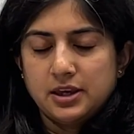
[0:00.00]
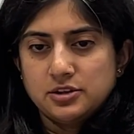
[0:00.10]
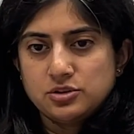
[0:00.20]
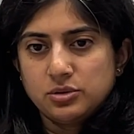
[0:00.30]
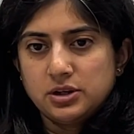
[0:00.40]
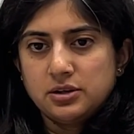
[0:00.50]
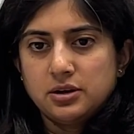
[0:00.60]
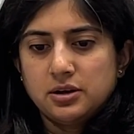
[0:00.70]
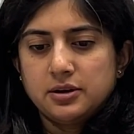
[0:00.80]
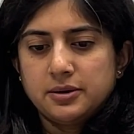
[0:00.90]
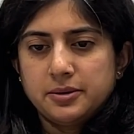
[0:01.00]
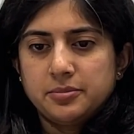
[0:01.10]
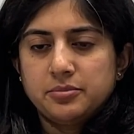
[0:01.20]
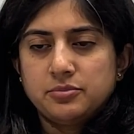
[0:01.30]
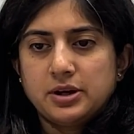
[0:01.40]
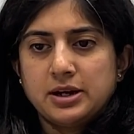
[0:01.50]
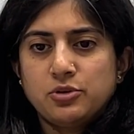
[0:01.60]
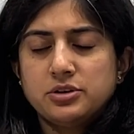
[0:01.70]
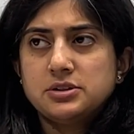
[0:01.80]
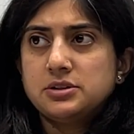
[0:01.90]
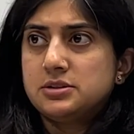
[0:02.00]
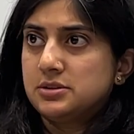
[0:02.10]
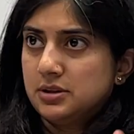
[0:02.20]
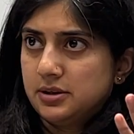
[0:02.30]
So in Brian Morrissey's